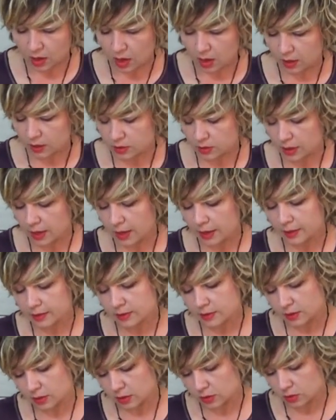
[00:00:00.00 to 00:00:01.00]
I take
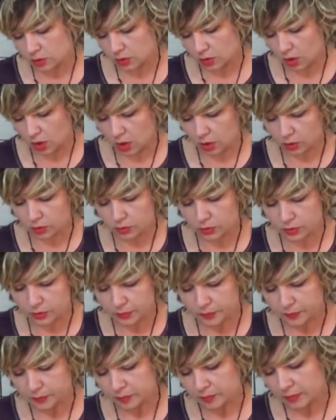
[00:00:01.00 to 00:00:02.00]
sea salt.
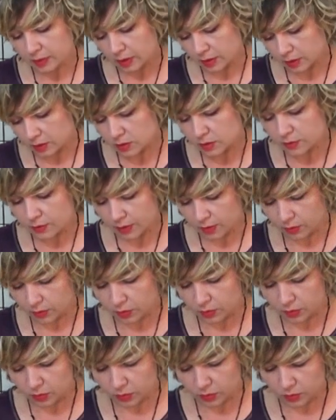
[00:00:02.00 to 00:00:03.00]
It's very
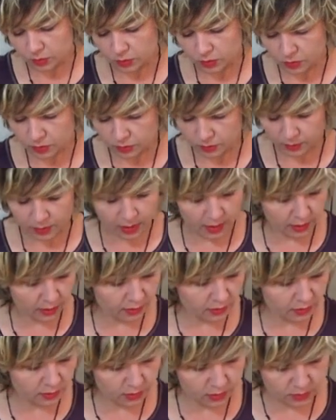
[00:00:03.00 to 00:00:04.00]
good
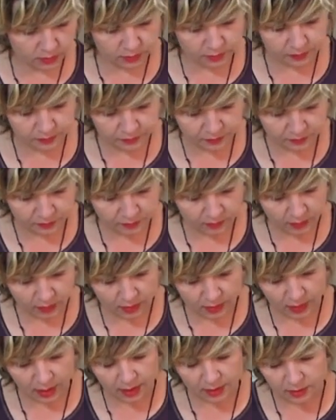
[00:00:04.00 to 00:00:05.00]
and
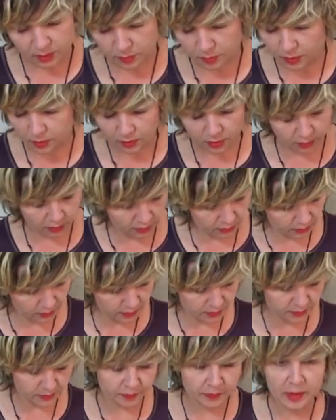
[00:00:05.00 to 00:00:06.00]
it has
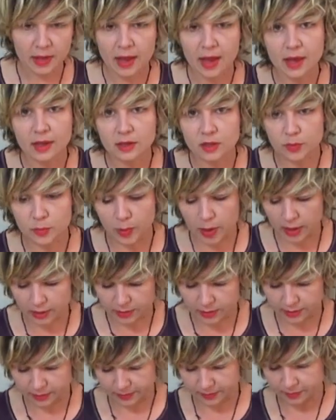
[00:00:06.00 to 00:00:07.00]
minerals. And
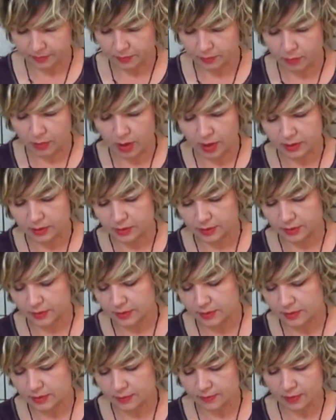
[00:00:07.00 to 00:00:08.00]
butter. Butter,
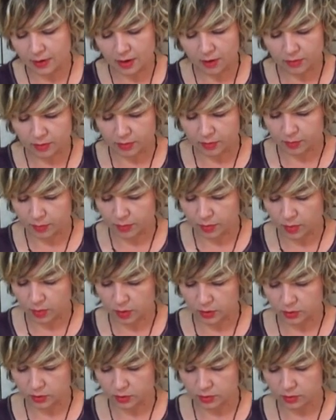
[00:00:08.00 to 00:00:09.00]
it's very
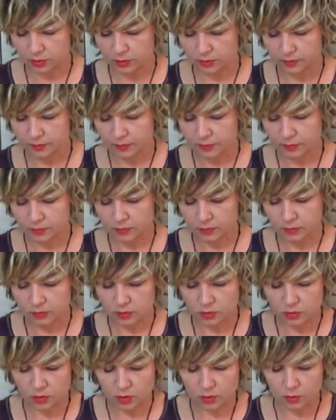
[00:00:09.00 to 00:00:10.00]
important.
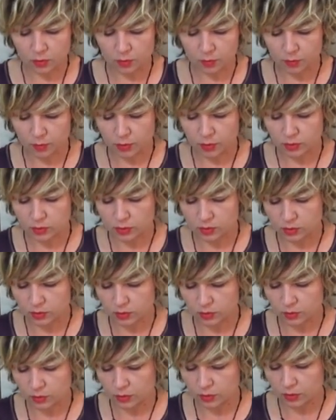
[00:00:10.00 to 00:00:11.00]
So important.
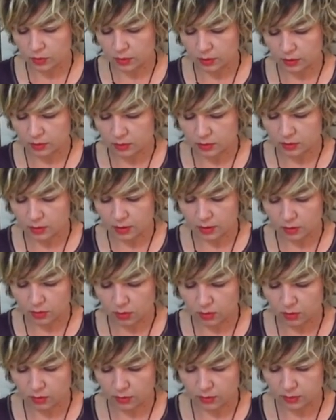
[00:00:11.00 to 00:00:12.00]
Oh, you can take
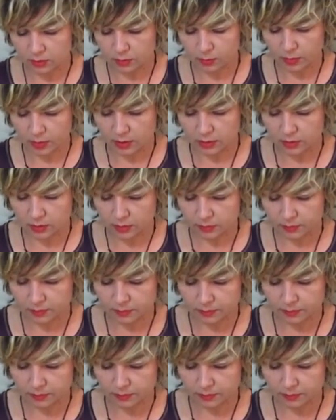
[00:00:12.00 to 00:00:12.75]
all this butter.